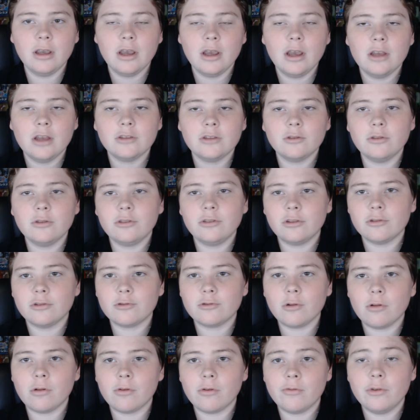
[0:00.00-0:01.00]
so it's a
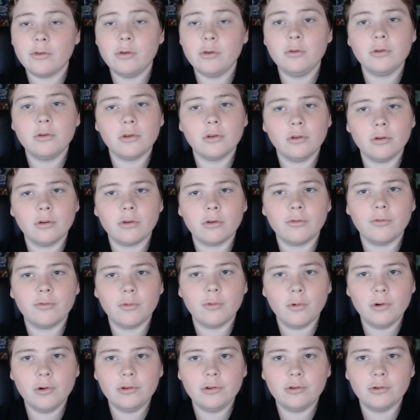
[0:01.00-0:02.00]
controller review you can look
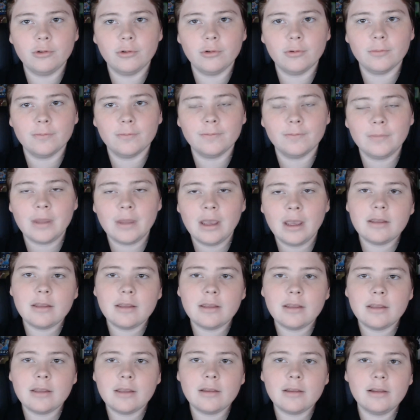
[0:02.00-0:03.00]
forward to.
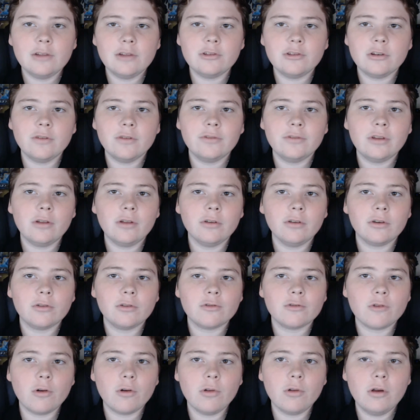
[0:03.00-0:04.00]
Now, the Legend of Zelda
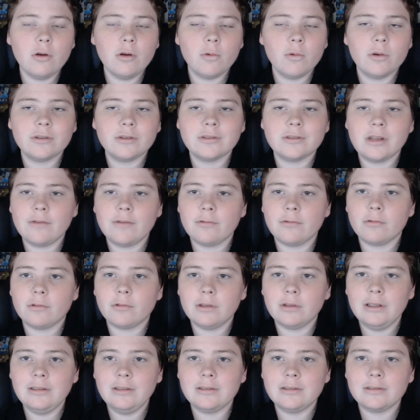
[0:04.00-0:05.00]
controller was never
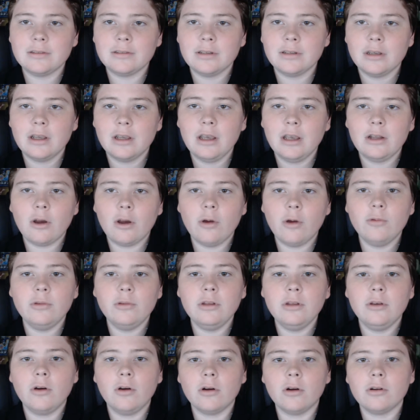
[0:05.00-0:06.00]
released, it only
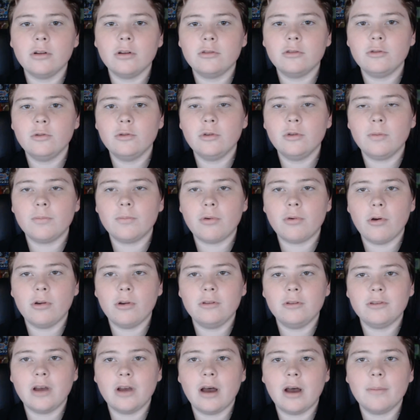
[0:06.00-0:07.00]
got to the
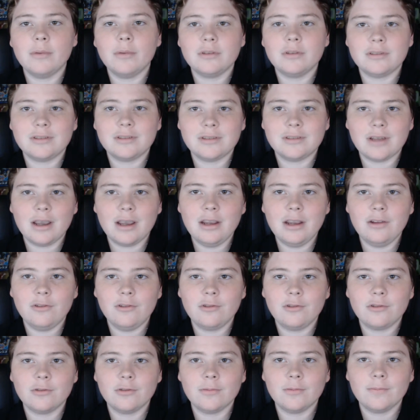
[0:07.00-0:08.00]
prototype
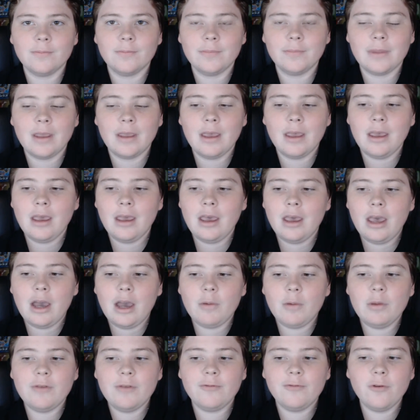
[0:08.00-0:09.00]
stage. And we
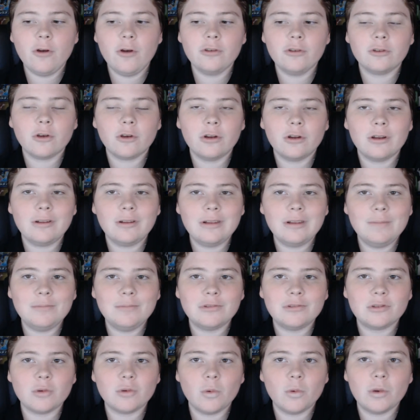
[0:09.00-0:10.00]
first got a glimpse
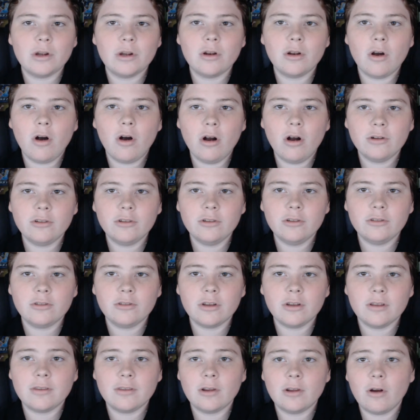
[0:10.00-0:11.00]
when an artist
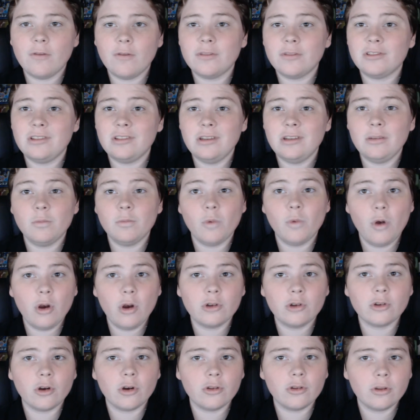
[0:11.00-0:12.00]
that obviously worked
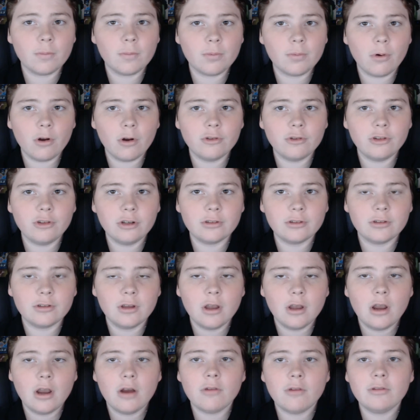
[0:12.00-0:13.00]
on the project
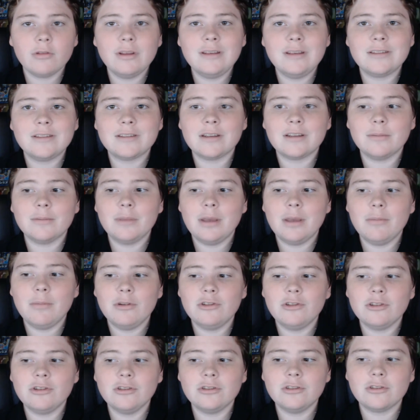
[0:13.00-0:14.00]
released some
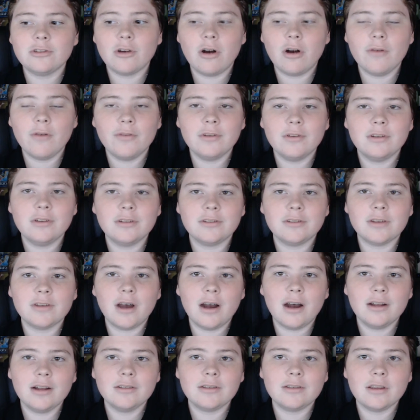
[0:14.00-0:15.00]
images of the
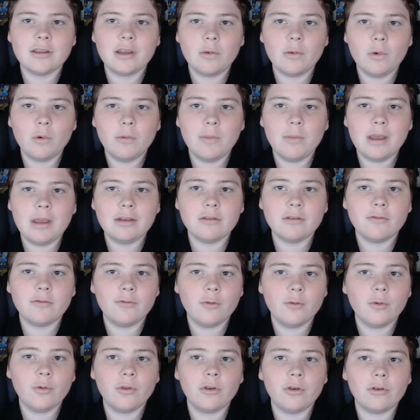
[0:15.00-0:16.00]
designs that were meant for
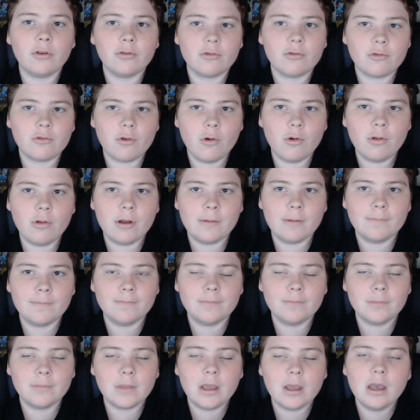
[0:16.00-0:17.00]
the controller.
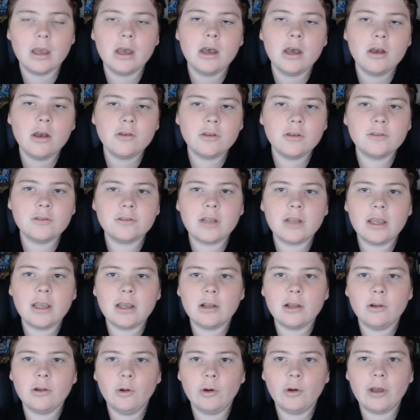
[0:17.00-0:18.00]
So let's take a
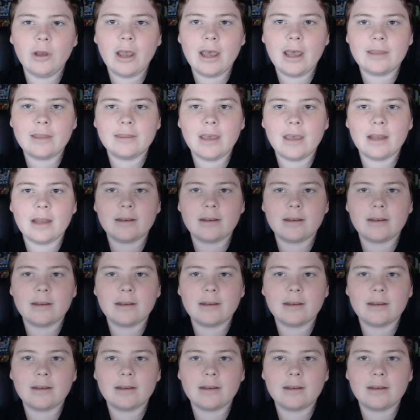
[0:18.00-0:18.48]
look at that